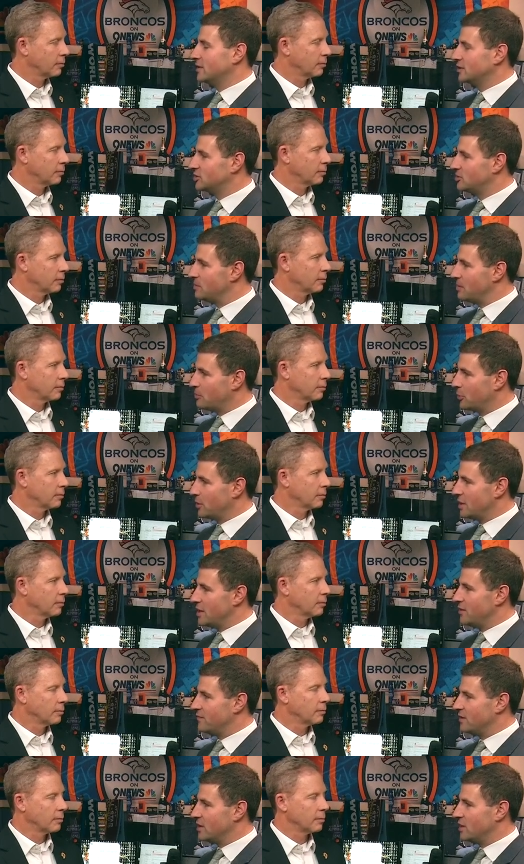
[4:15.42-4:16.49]
Speaker 1: He tends to be pretty
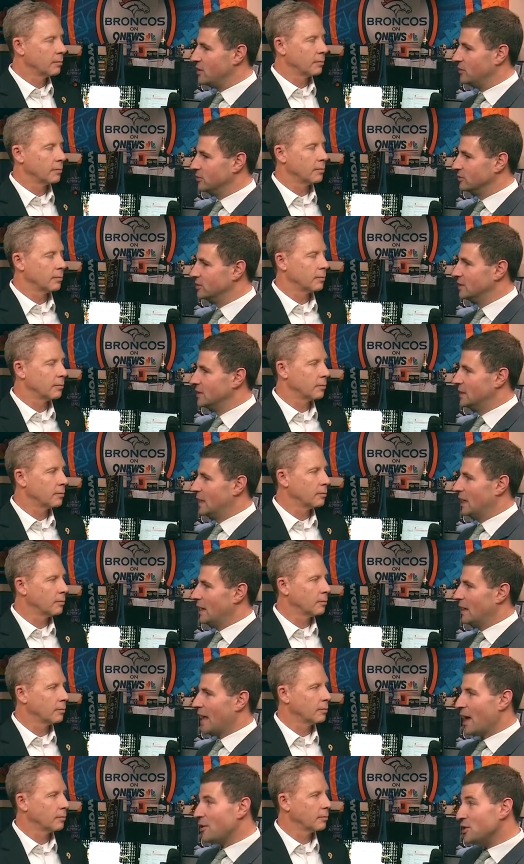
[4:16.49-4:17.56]
even keeled. Uh,
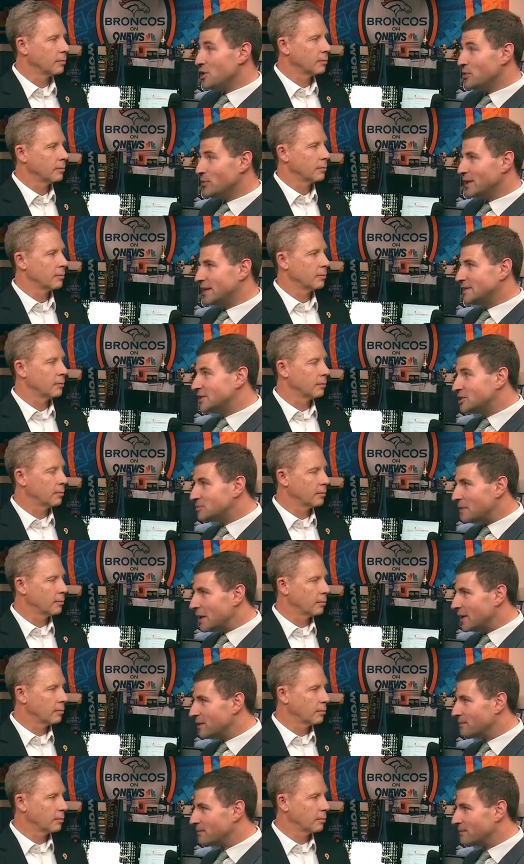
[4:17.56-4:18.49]
how do you anticipate